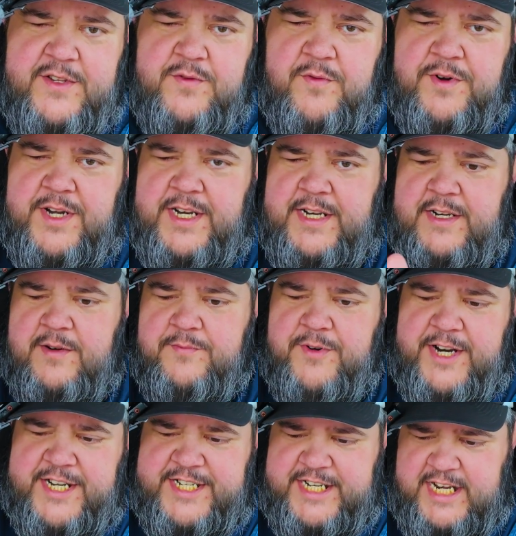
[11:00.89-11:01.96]
and 20, and it'll
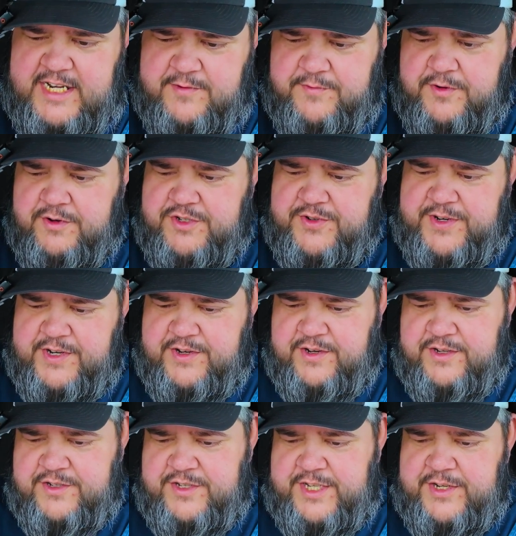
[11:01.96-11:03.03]
branch out, and we'll go straight
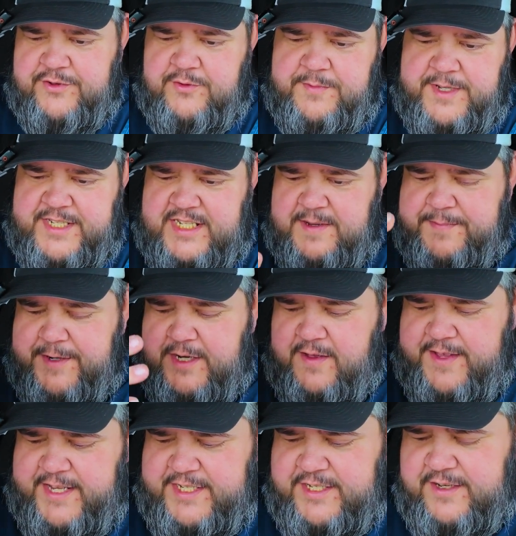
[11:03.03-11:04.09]
across there through Mississippi and all
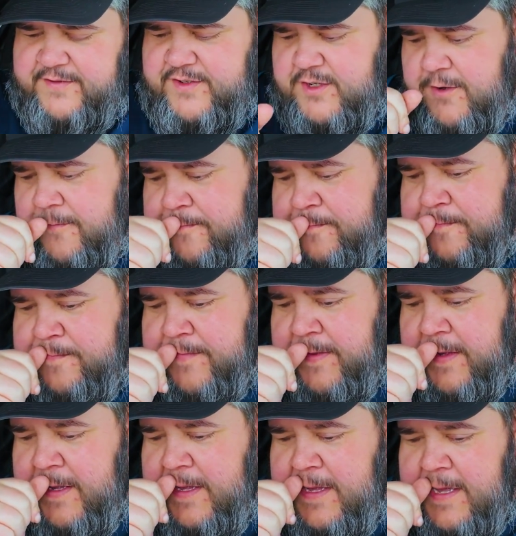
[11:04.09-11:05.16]
that stuff. So
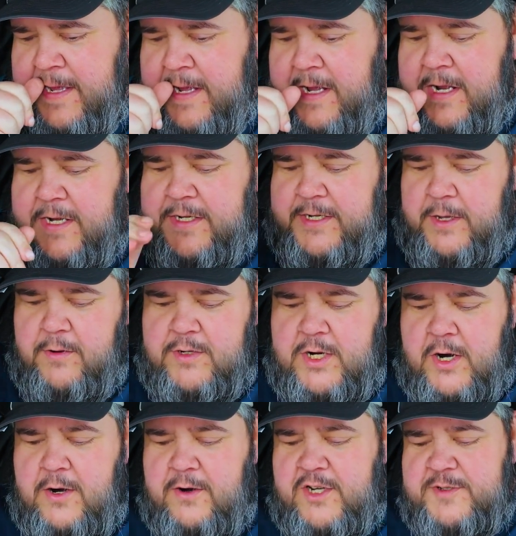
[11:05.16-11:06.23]
no
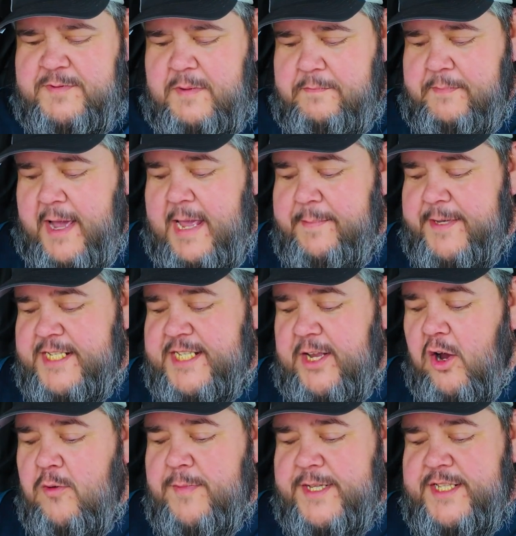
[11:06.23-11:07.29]
Carl's, but maybe
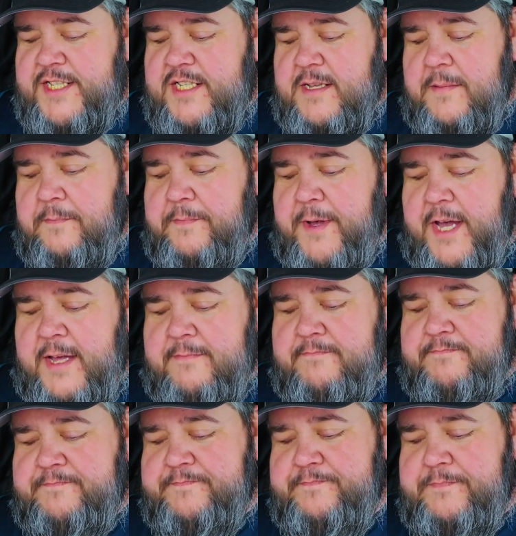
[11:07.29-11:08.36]
Solman's, but
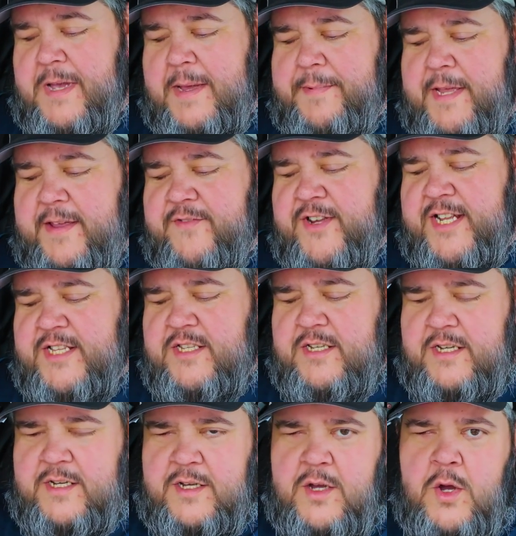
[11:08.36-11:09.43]
maybe even get
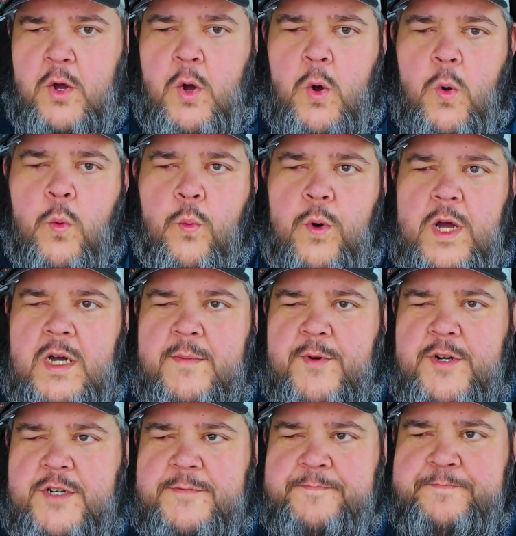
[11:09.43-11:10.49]
to
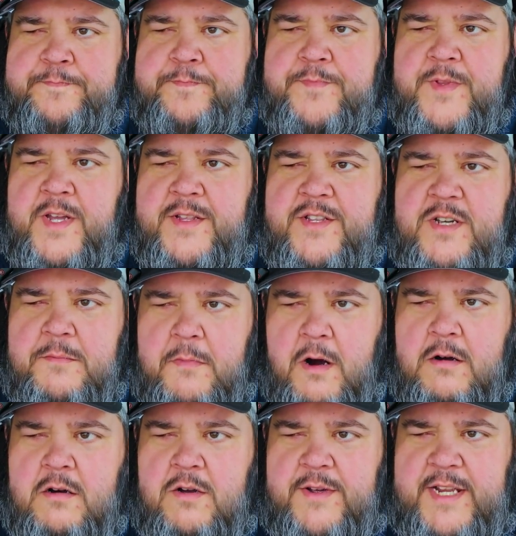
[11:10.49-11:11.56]
Wilmer
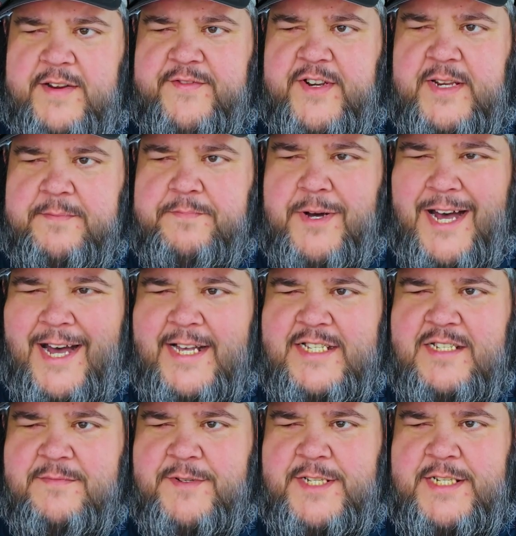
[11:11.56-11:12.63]
tomorrow evening,
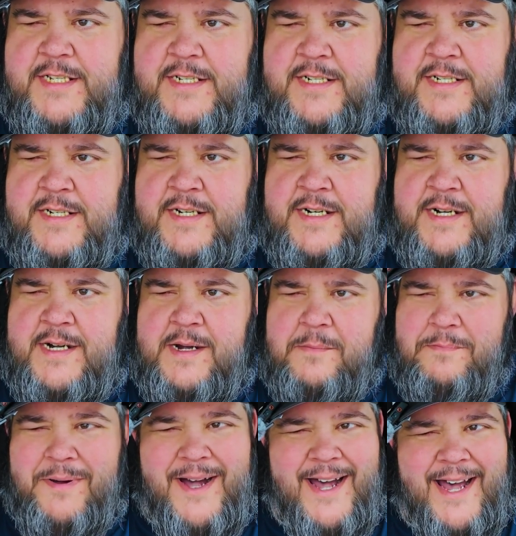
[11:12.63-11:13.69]
possibly.
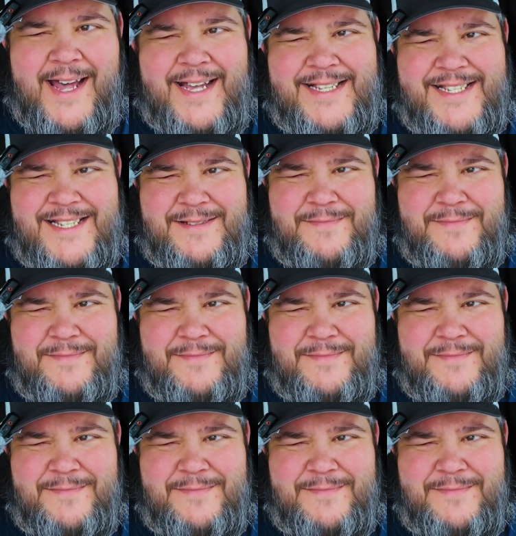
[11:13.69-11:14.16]
I